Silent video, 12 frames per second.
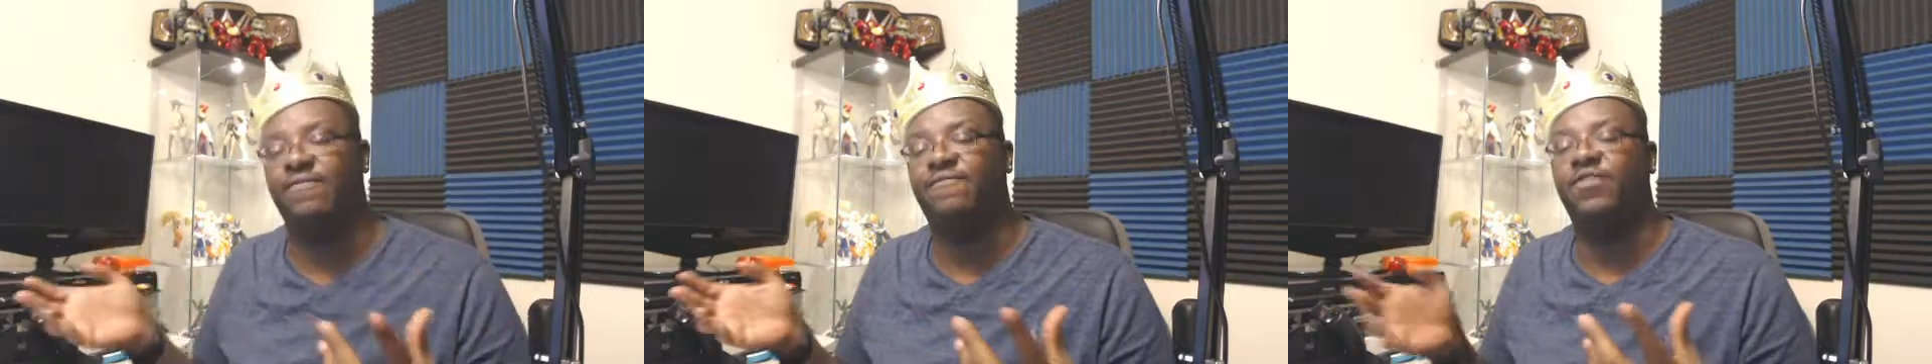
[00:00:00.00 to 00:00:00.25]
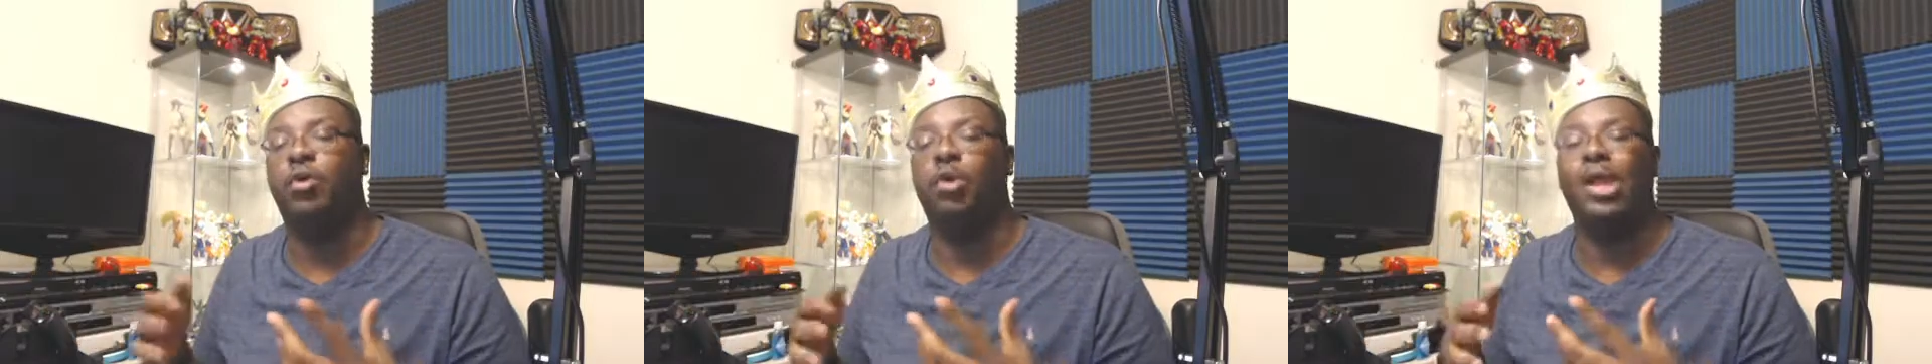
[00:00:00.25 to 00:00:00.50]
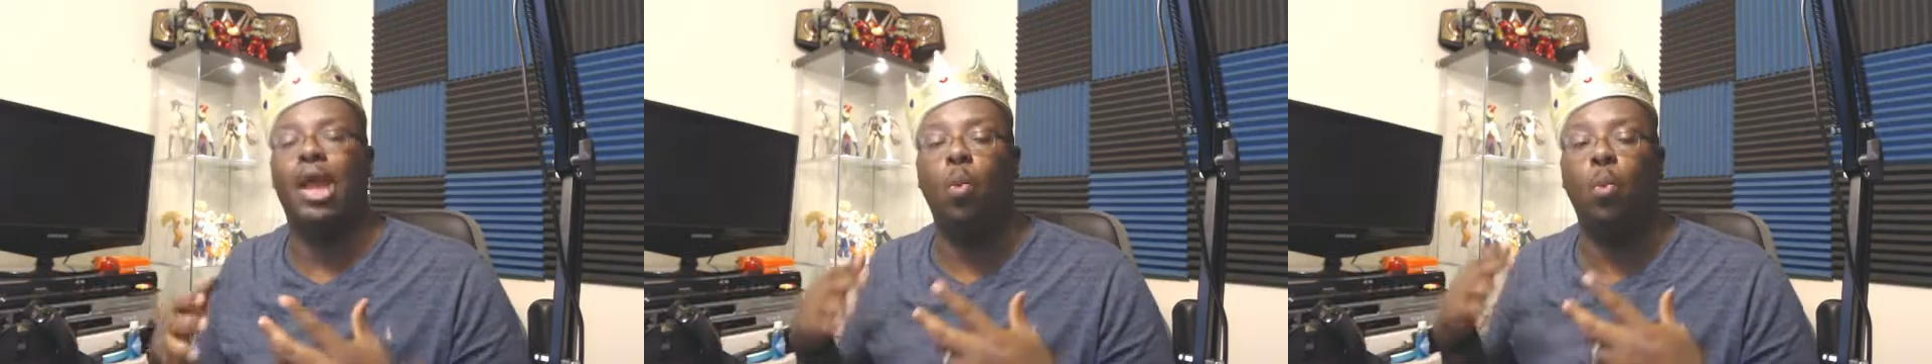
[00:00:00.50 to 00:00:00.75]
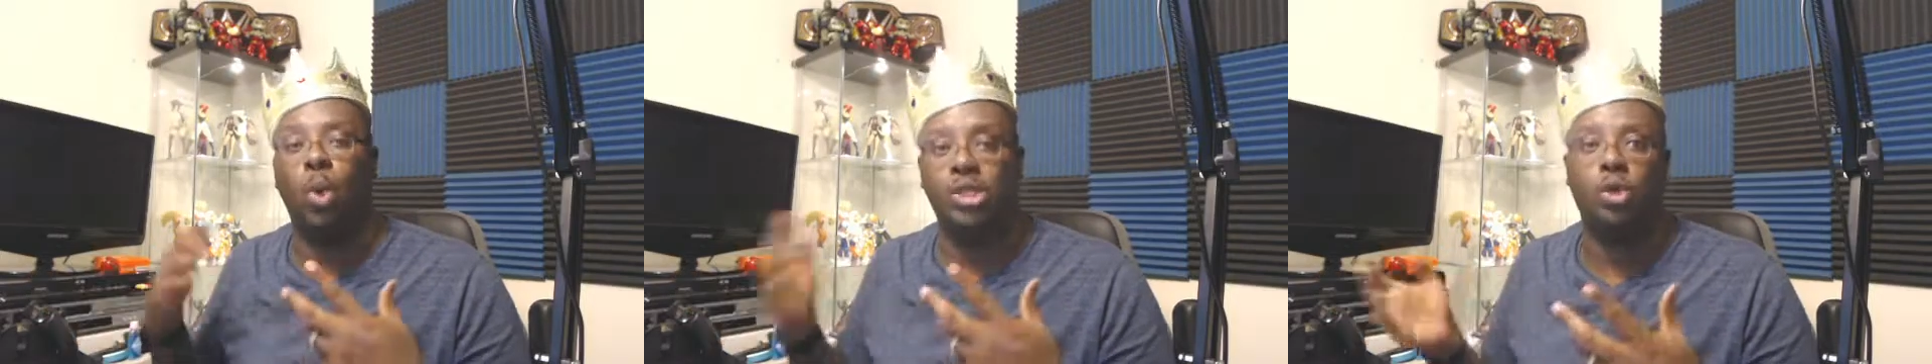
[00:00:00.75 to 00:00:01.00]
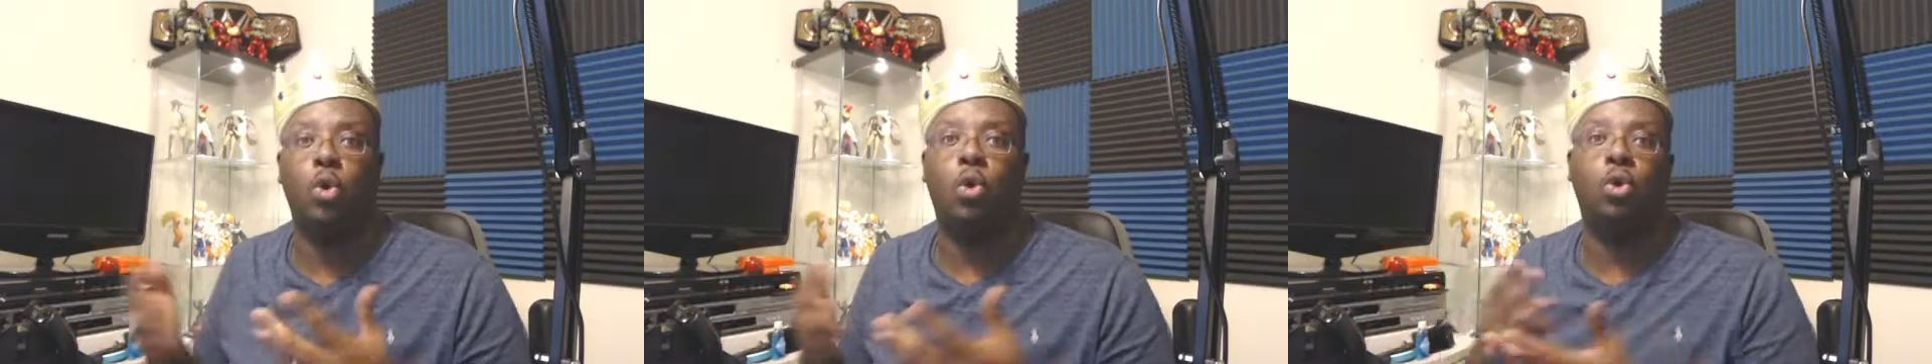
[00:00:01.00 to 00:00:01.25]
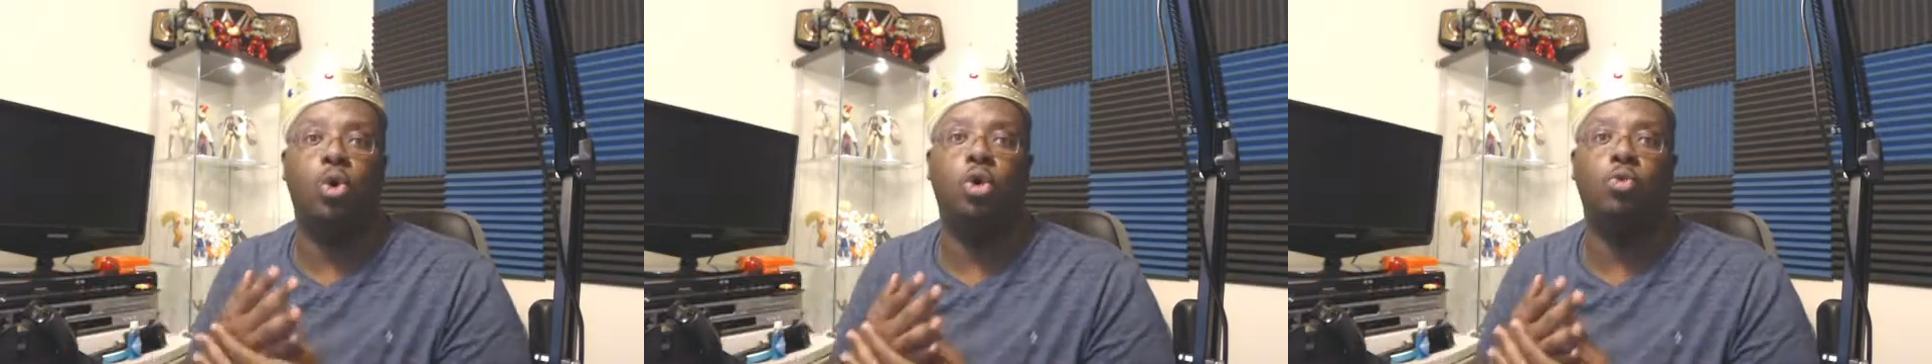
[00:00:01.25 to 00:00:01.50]
figuring out what's
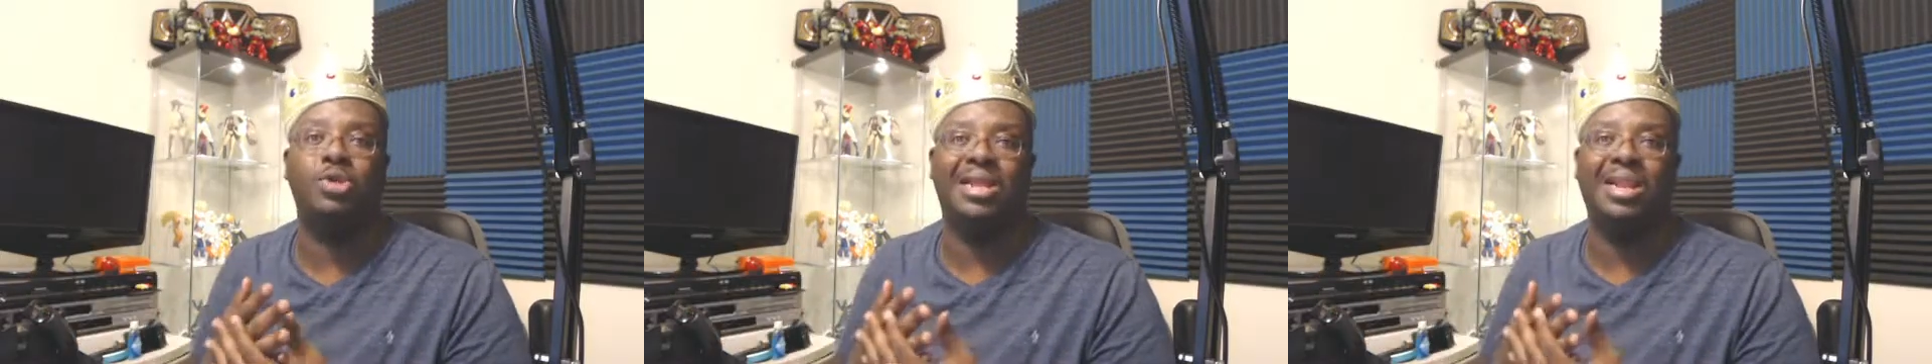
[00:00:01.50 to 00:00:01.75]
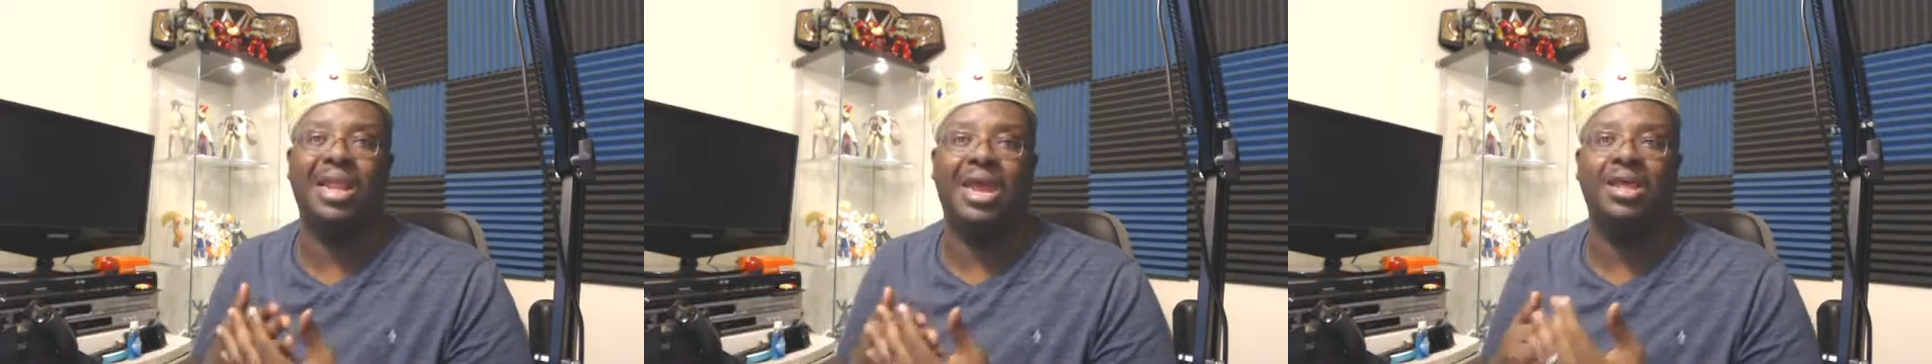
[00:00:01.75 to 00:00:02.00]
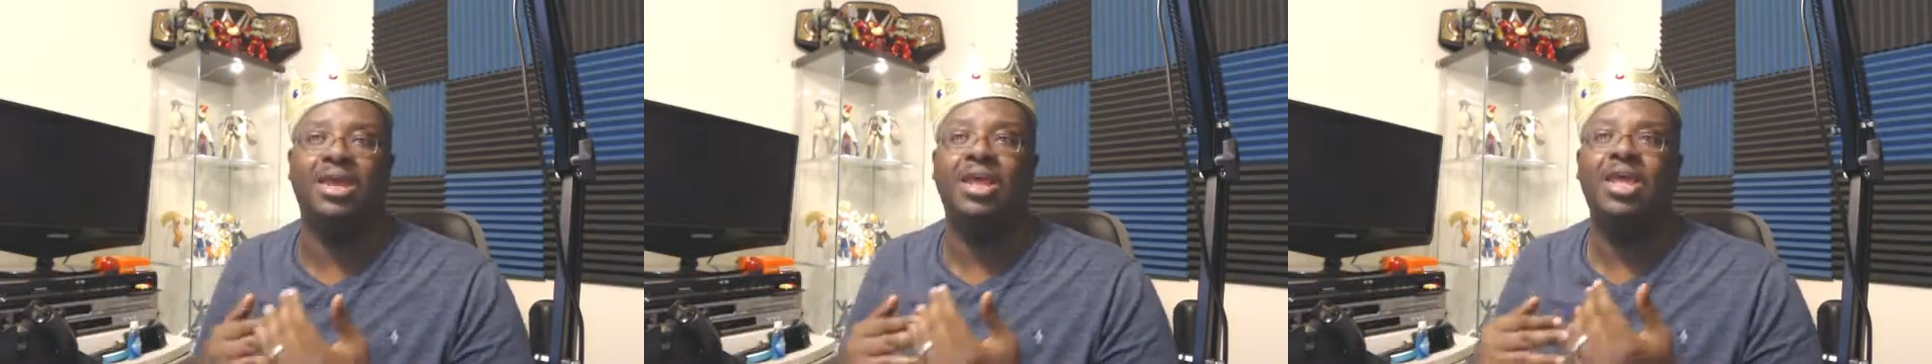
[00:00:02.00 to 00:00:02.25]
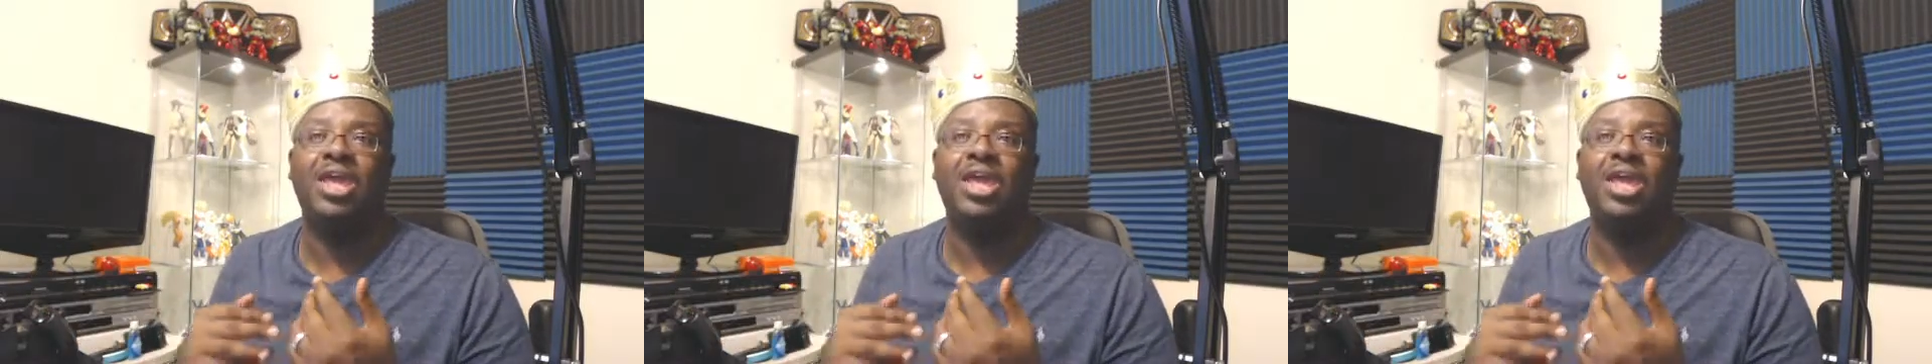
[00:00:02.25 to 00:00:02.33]
going on with the Light